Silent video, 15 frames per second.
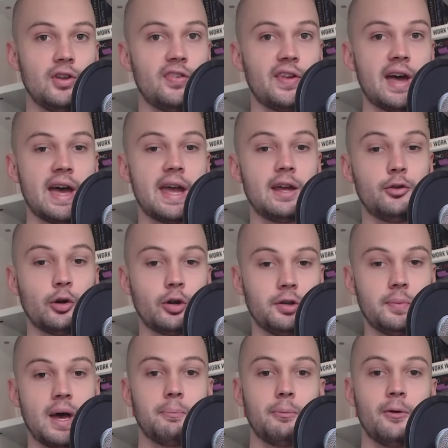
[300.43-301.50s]
I talked
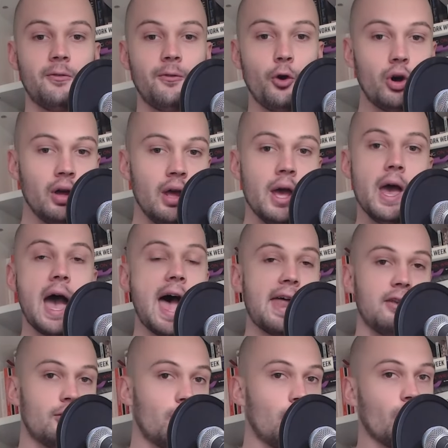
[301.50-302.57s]
about before,
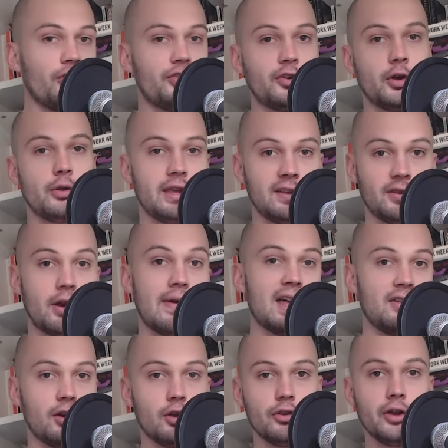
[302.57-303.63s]
and also things
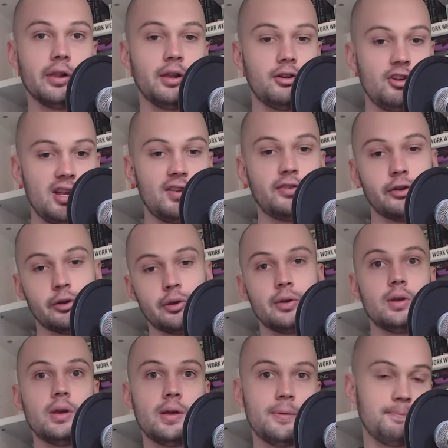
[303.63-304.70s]
around ontology, so
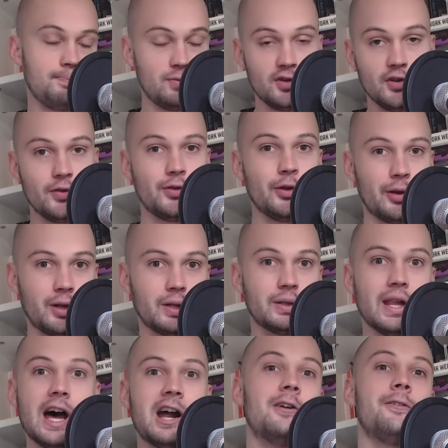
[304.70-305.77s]
just to
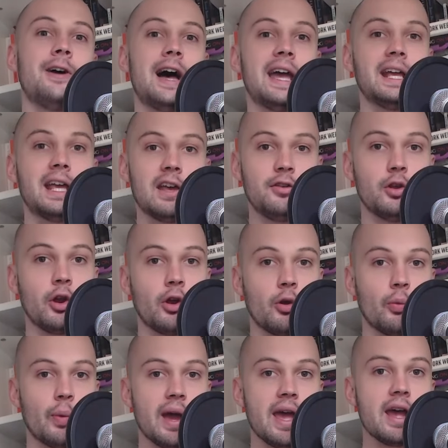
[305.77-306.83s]
clarify, in case you're not
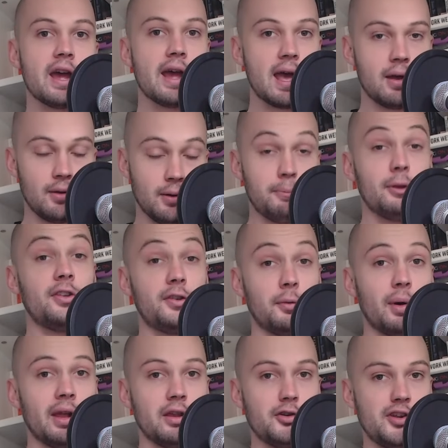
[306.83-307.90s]
aware,
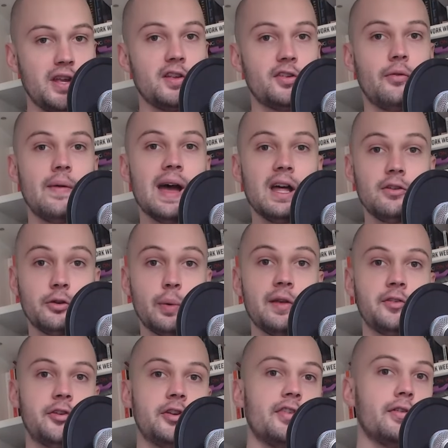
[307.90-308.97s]
epistemology is around
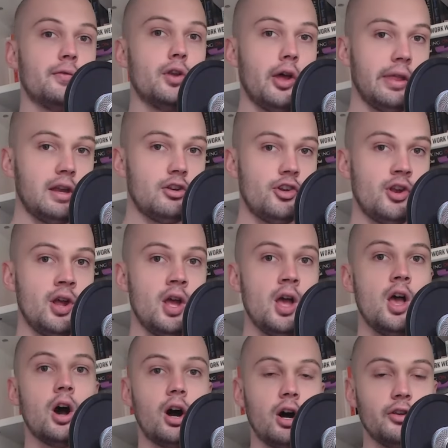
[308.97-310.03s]
questions of knowledge,
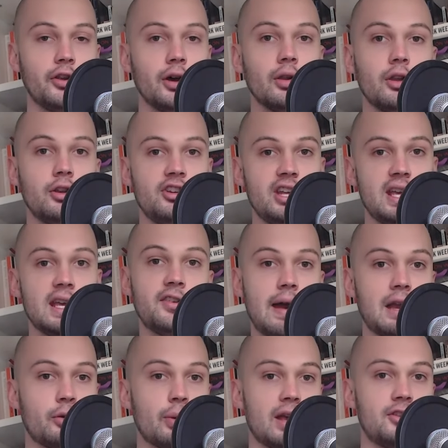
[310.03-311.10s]
ontology is
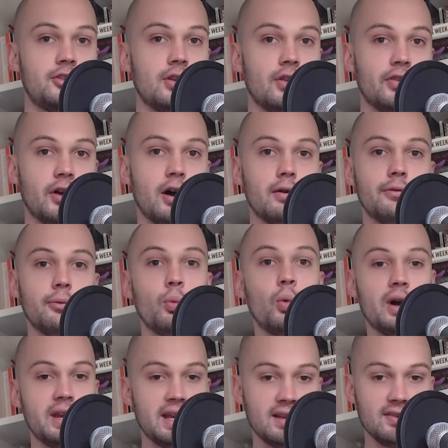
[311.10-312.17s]
around questions of
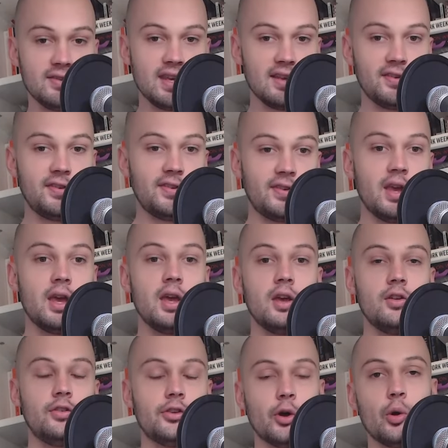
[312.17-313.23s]
what exists.
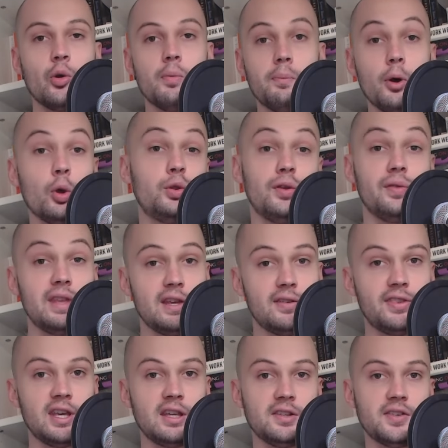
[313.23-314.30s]
So both of these
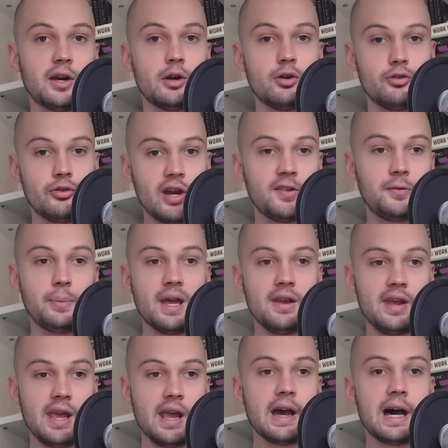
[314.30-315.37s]
things are addressed by
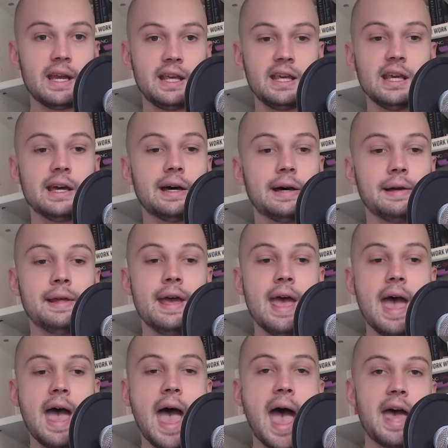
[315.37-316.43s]
Descartes here,
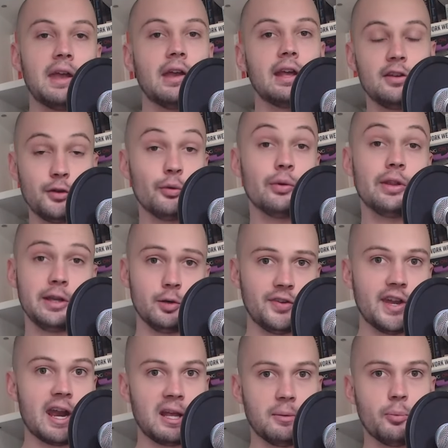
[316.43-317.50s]
and it's a really good
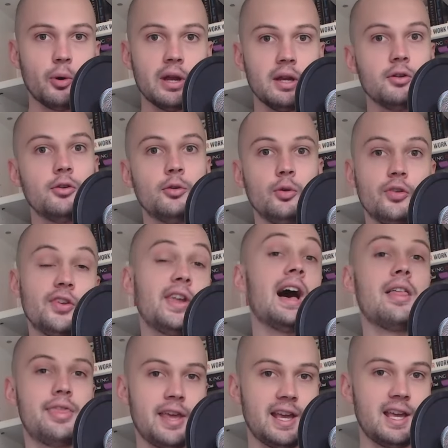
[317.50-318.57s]
starting point to
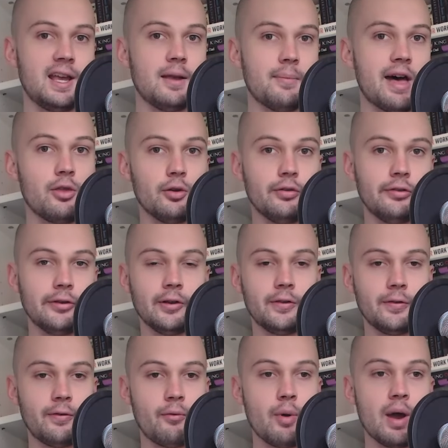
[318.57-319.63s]
start thinking about those sorts
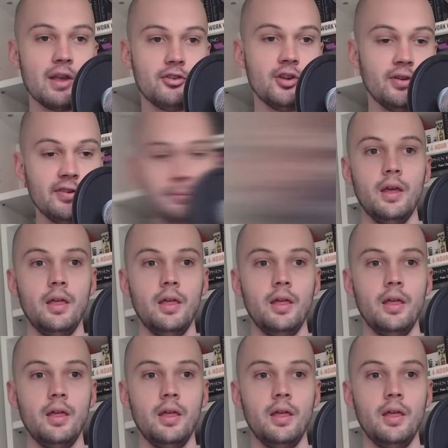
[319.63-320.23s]
of questions.